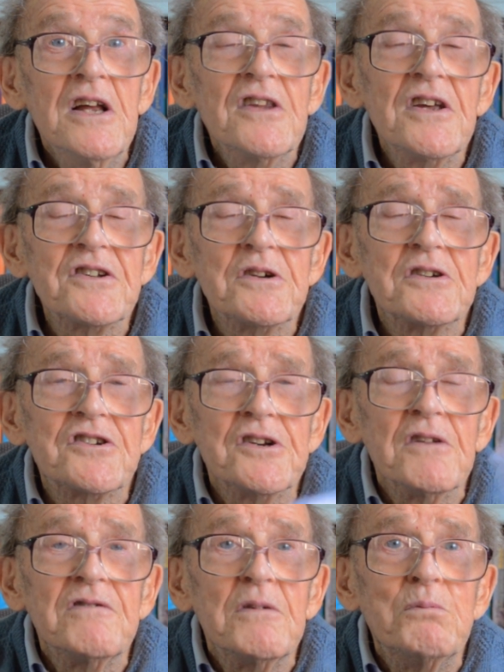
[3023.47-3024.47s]
that's a
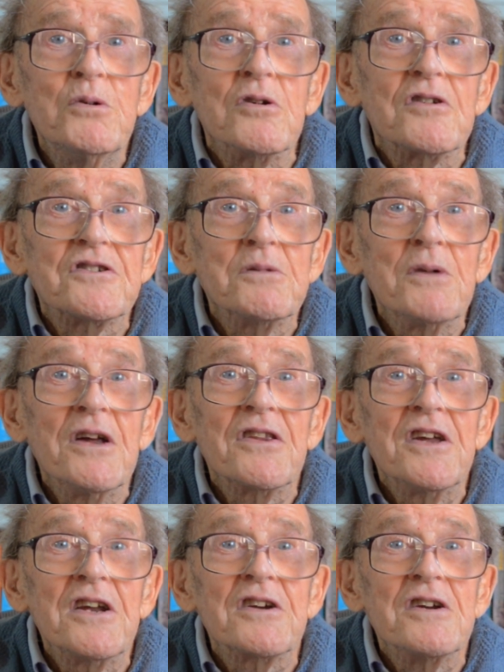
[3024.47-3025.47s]
shelf of books about
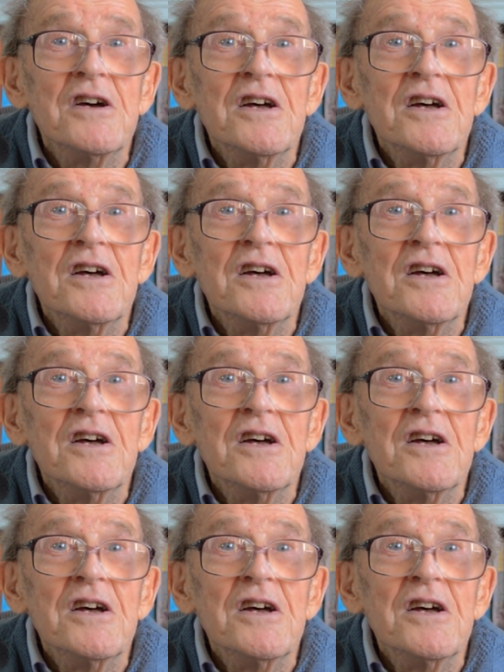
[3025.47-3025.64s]
that,